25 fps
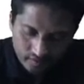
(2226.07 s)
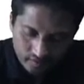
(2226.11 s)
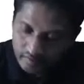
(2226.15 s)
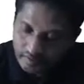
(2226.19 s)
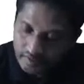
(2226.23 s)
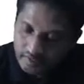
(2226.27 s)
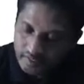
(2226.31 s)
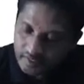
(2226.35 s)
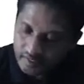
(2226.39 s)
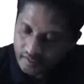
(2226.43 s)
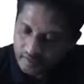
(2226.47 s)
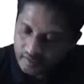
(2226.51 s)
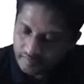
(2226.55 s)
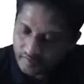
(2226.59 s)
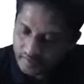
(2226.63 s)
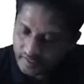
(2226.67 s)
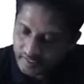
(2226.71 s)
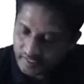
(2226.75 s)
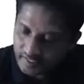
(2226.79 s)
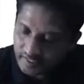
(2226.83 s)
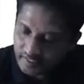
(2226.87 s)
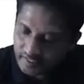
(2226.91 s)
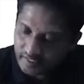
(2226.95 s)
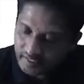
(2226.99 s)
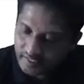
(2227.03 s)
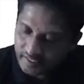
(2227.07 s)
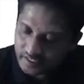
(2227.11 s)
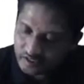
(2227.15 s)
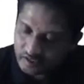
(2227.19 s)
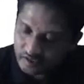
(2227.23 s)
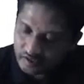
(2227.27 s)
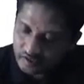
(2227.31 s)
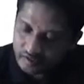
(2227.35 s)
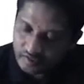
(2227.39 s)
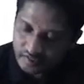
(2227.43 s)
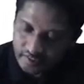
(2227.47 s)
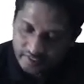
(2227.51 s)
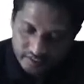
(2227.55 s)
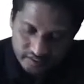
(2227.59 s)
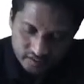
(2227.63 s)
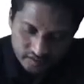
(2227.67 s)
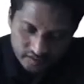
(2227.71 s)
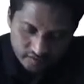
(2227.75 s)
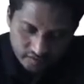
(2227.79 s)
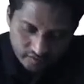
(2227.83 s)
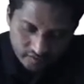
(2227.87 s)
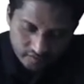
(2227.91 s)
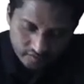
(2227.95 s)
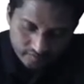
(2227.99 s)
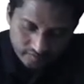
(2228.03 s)
Okay, if I take the next
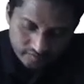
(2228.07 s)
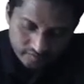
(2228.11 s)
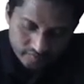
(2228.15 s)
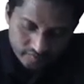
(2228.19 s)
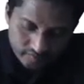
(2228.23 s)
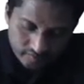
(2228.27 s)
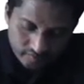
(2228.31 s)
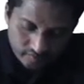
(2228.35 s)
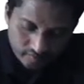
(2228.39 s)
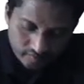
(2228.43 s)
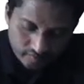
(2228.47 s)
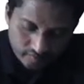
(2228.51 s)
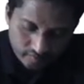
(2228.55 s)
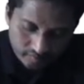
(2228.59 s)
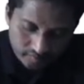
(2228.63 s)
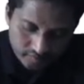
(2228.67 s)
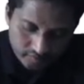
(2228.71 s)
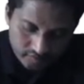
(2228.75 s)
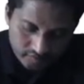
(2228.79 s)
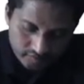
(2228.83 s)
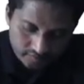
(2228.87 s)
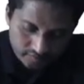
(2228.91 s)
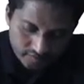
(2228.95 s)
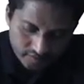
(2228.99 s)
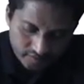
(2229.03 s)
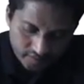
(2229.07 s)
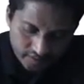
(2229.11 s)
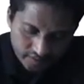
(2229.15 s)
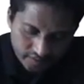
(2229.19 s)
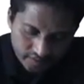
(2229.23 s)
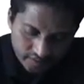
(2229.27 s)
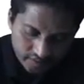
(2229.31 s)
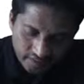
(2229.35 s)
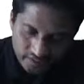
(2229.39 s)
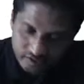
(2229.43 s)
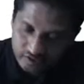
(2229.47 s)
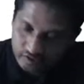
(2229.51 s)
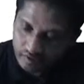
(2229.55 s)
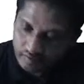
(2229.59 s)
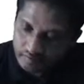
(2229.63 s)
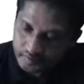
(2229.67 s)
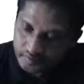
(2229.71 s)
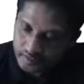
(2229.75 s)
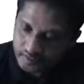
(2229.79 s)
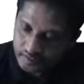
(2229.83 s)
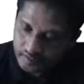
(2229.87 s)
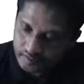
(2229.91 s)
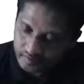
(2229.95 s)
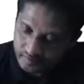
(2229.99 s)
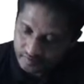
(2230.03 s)
option, if I take the next
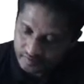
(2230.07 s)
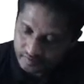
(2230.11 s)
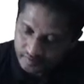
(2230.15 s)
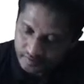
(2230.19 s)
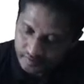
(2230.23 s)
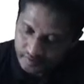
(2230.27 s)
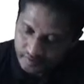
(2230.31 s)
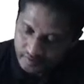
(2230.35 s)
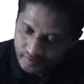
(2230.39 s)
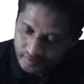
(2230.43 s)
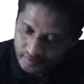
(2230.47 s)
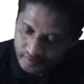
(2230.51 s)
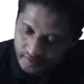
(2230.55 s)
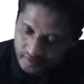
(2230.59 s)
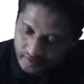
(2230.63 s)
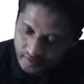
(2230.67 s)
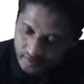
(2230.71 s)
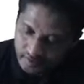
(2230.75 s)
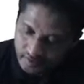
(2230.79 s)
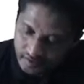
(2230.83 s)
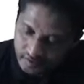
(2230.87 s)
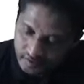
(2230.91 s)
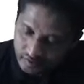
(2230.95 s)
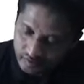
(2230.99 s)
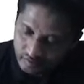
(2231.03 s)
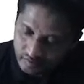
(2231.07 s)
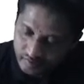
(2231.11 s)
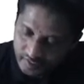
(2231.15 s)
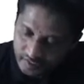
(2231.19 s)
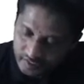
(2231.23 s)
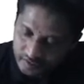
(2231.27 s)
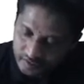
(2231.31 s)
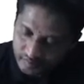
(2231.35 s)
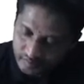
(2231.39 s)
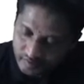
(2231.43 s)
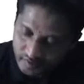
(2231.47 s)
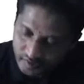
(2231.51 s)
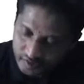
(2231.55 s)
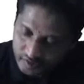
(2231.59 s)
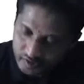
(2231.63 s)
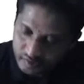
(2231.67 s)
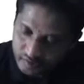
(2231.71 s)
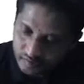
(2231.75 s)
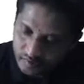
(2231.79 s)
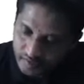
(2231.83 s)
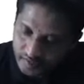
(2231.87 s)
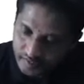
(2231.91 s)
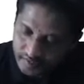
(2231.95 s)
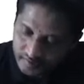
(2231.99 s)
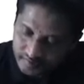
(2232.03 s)
option, 2x plus
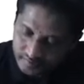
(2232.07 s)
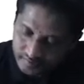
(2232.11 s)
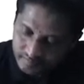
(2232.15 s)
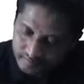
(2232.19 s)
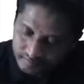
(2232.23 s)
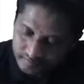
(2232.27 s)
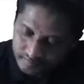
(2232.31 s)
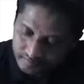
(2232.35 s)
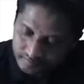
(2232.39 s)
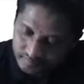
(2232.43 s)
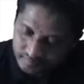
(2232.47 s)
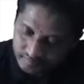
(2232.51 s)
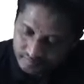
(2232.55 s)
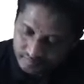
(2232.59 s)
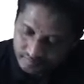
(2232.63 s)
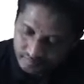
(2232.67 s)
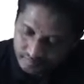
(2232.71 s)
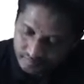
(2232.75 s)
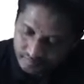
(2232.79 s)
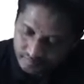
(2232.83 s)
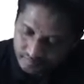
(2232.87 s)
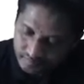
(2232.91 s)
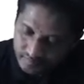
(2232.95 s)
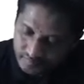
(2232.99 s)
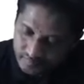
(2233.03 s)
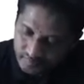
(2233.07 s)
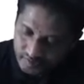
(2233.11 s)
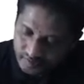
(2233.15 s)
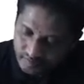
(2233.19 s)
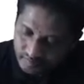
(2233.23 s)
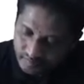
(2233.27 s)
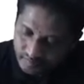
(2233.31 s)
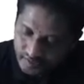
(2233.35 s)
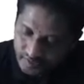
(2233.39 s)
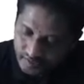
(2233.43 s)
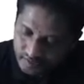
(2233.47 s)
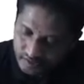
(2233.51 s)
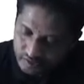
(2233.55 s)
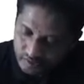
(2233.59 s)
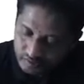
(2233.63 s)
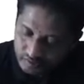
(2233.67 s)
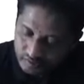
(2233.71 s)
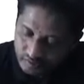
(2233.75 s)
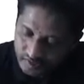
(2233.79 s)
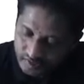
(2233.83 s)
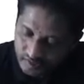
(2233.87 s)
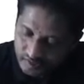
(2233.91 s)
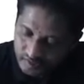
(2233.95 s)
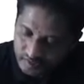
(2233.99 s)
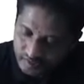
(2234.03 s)
y minus
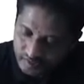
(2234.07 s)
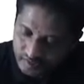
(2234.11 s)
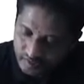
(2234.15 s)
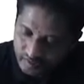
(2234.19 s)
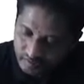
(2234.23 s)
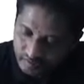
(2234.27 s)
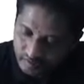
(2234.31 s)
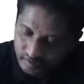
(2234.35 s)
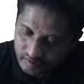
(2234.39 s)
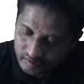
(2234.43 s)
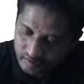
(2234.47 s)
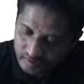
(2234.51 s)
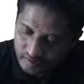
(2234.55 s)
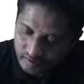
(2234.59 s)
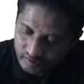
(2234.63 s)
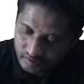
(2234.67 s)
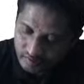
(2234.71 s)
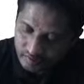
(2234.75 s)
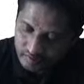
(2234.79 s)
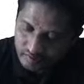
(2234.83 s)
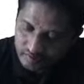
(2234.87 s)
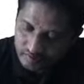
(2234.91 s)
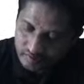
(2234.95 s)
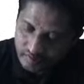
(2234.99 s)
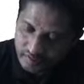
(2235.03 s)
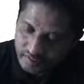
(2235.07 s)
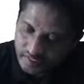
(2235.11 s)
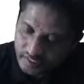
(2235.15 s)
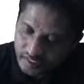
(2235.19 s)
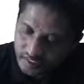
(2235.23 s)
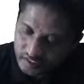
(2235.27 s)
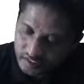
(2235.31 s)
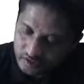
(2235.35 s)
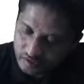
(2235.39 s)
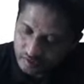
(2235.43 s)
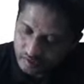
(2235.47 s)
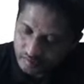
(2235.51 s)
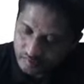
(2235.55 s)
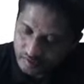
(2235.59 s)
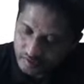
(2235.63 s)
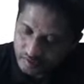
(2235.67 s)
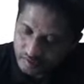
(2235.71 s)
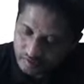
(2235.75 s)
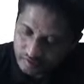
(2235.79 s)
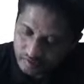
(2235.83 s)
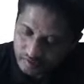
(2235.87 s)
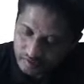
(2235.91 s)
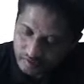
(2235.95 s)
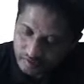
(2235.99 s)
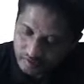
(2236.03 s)
2z is equal to 0. So drs normal
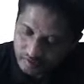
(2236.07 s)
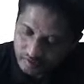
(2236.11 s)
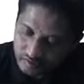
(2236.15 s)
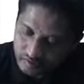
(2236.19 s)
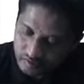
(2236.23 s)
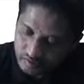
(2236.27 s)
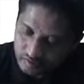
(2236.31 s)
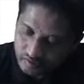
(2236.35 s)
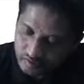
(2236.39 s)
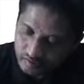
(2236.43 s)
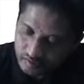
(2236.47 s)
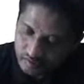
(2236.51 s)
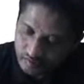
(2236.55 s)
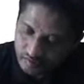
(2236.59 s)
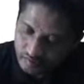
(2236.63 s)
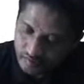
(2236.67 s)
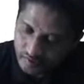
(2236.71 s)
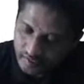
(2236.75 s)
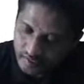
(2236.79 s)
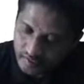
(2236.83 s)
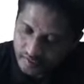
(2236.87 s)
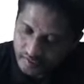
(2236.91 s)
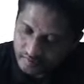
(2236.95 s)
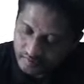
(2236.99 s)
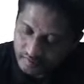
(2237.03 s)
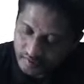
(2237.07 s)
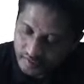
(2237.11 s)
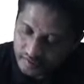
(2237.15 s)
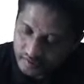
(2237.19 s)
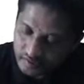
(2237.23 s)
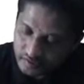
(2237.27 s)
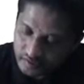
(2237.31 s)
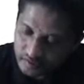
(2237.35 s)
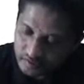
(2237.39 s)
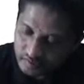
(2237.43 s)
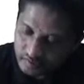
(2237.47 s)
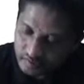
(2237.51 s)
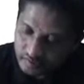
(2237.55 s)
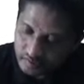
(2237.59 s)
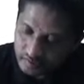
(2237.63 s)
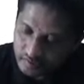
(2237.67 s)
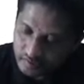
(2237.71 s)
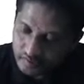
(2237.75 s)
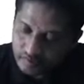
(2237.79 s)
to this is 2, 1 and minus 2.